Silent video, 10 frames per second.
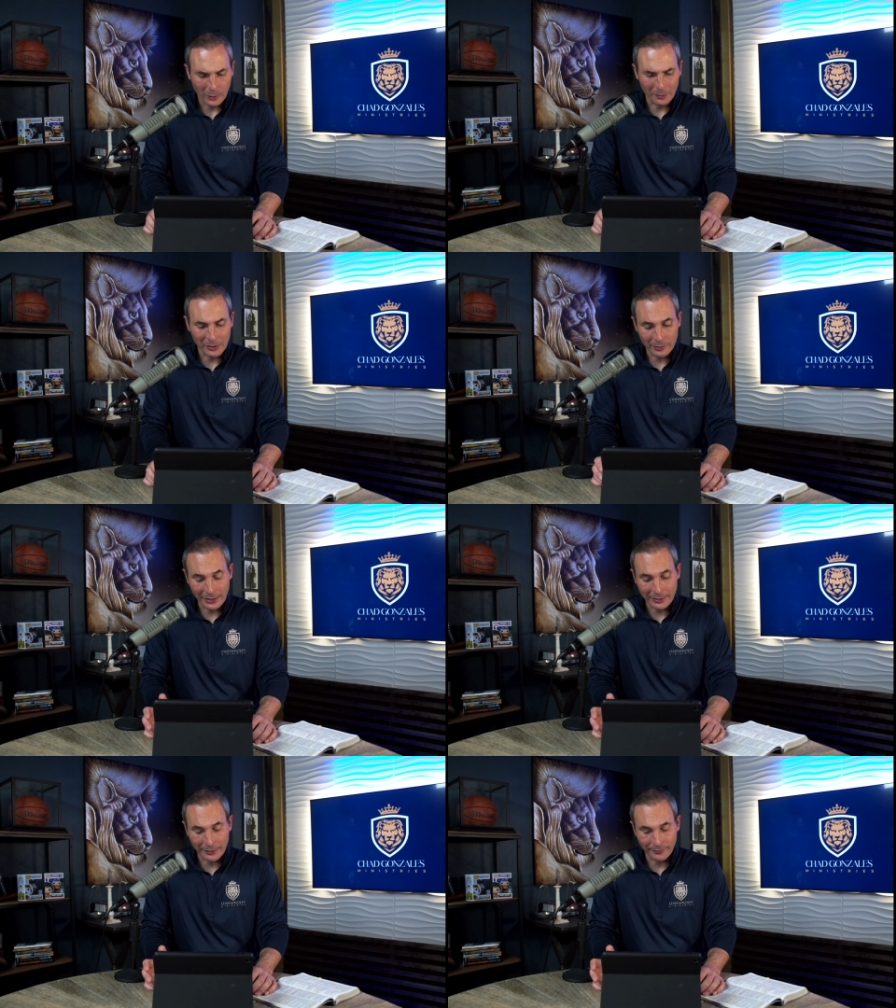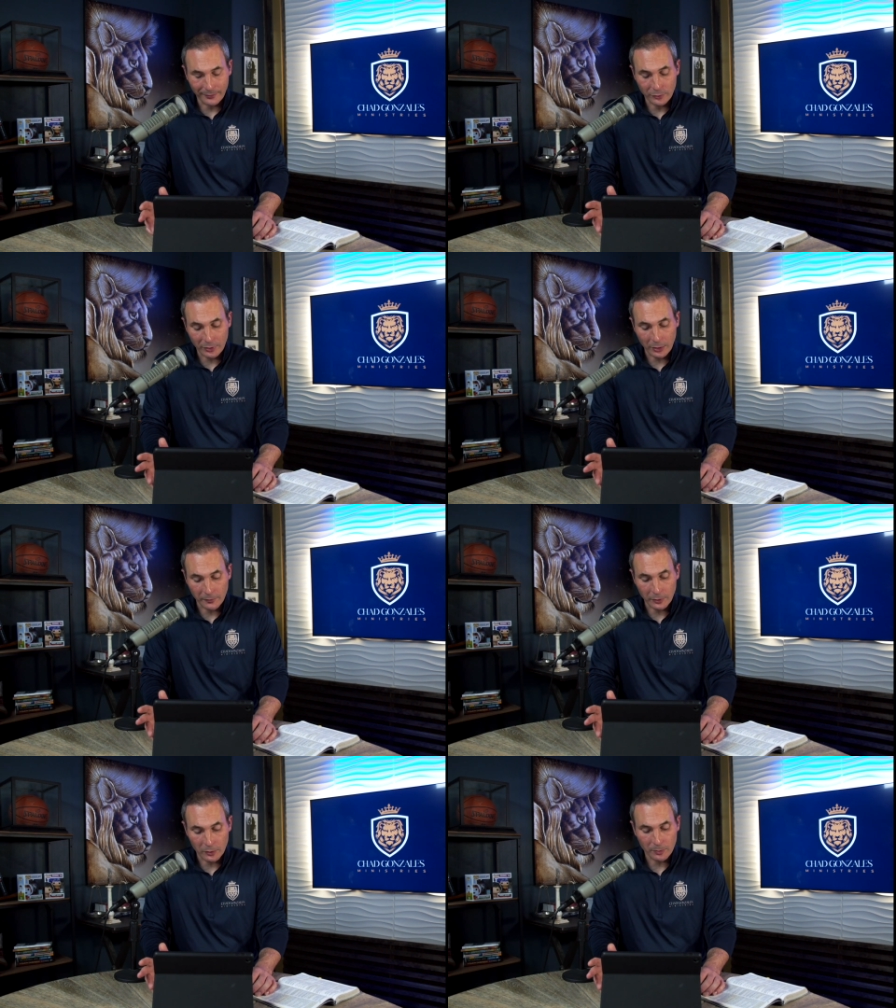Well, I mean, it drug
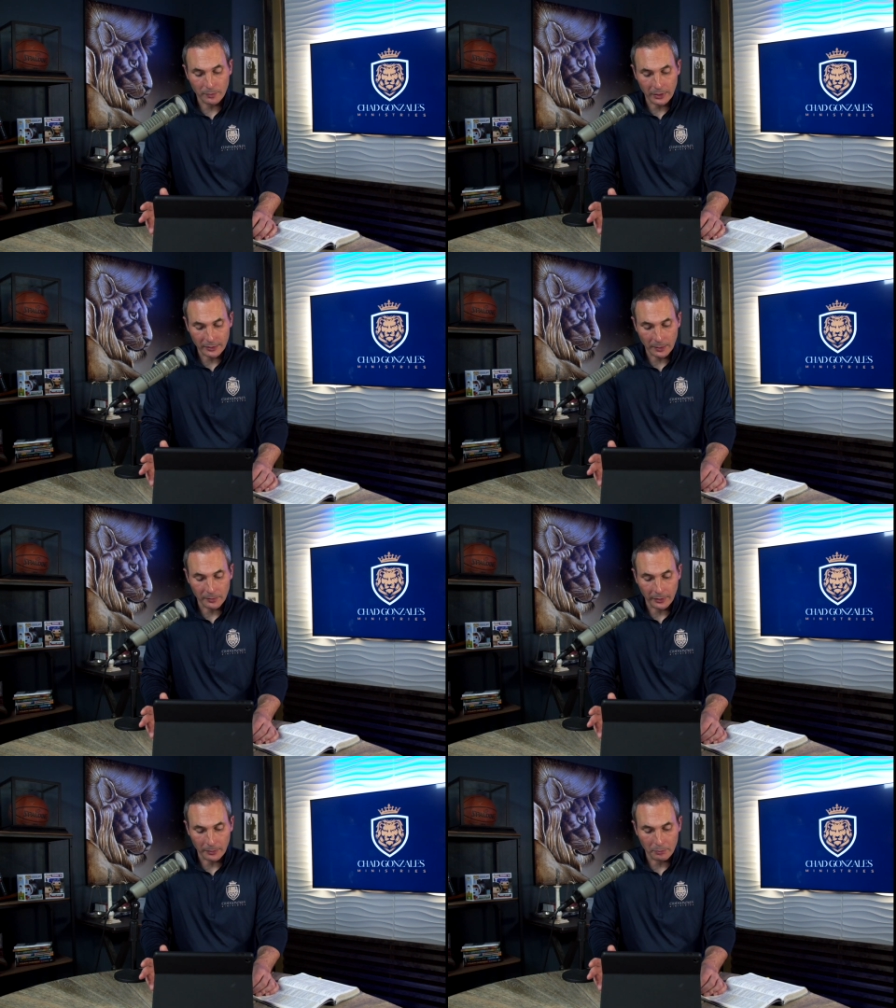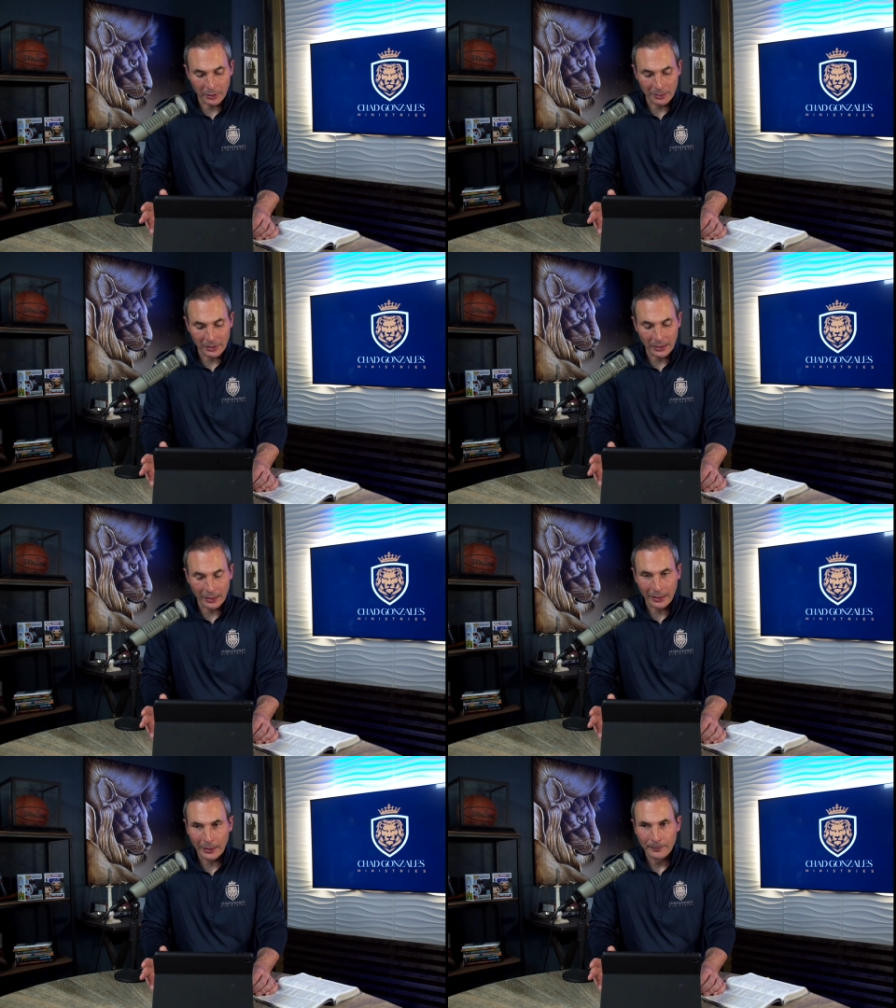overdose is up there, but I mean,
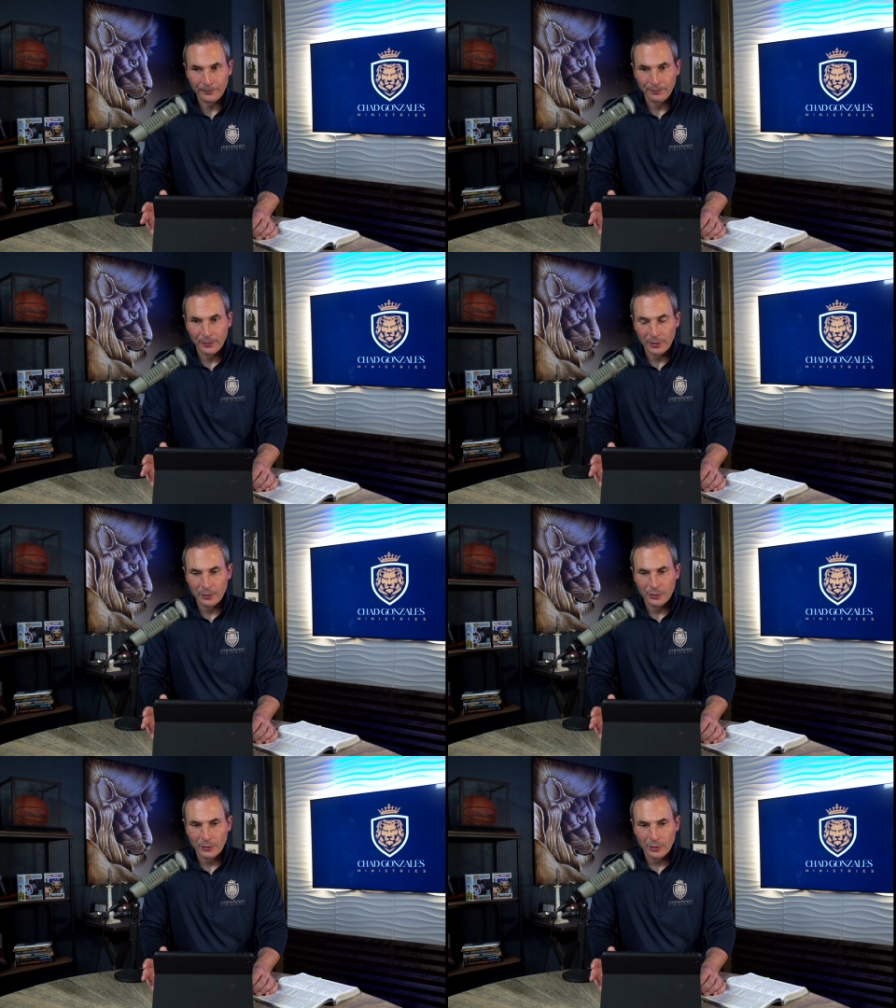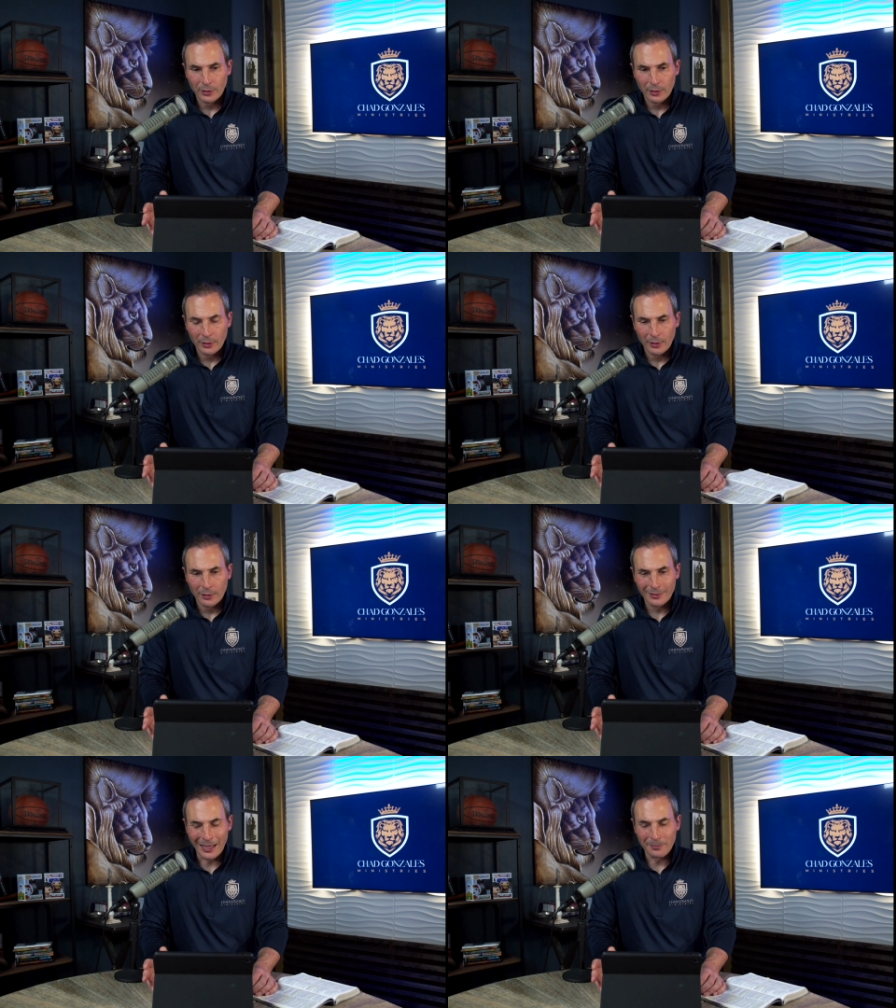like,
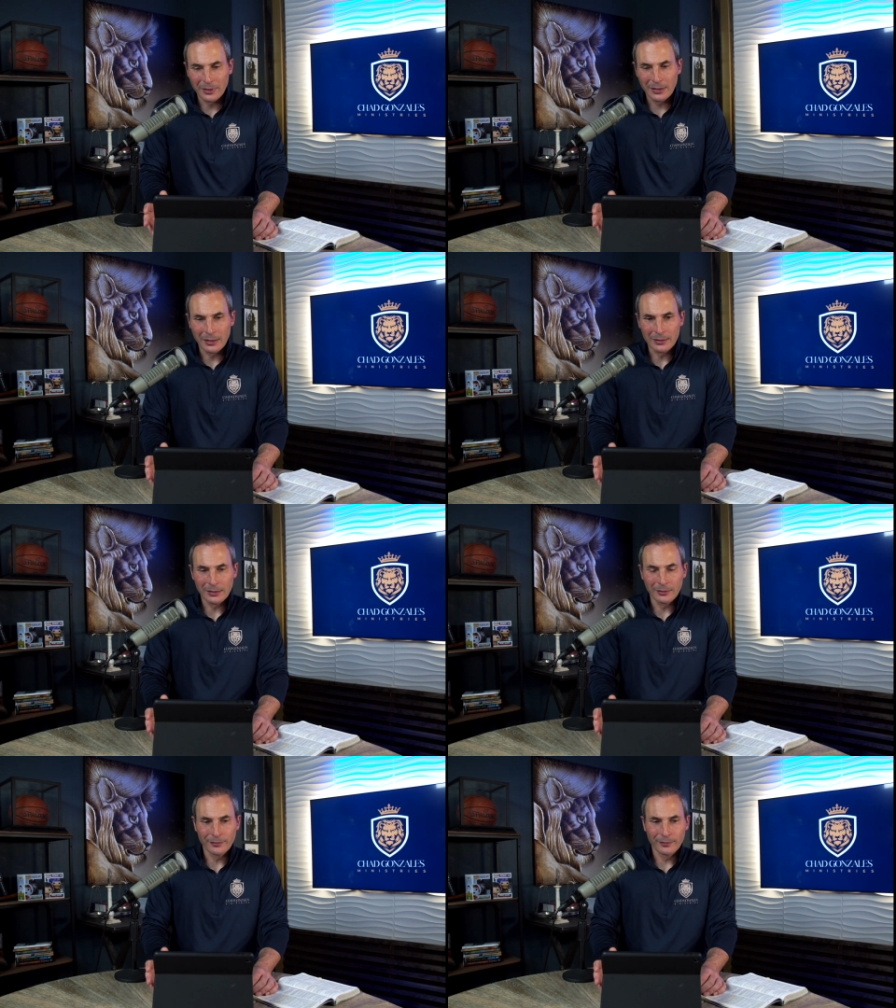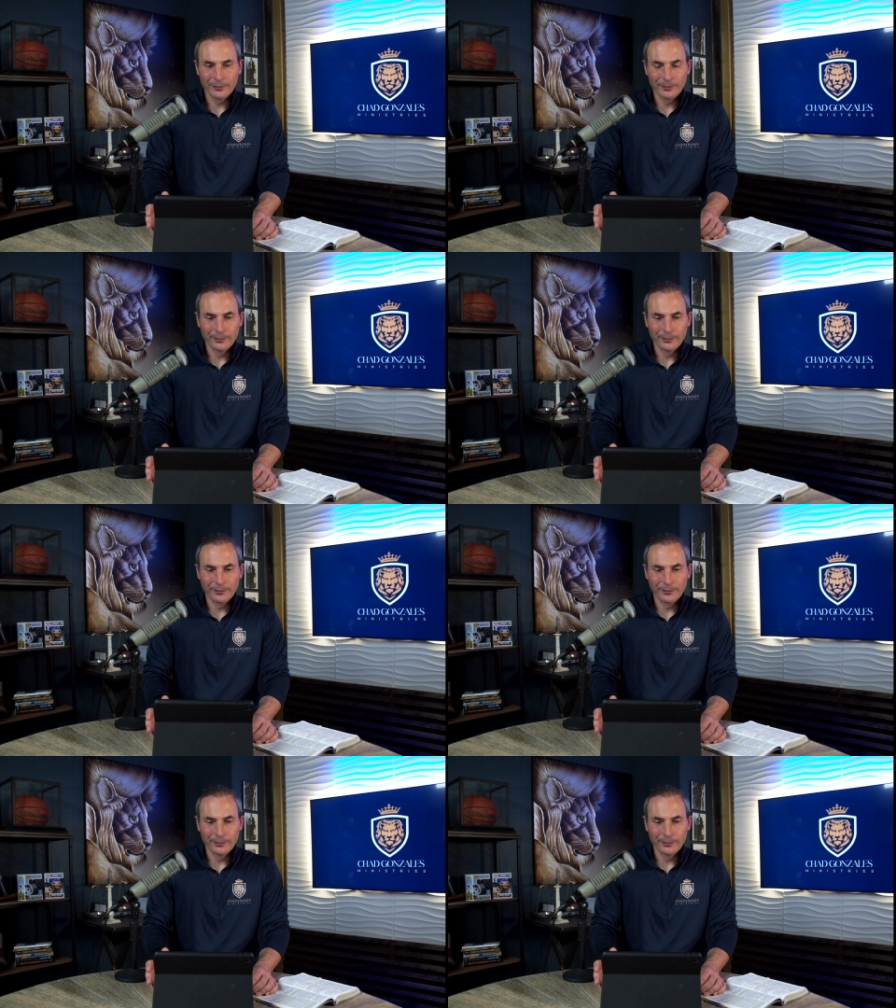not because of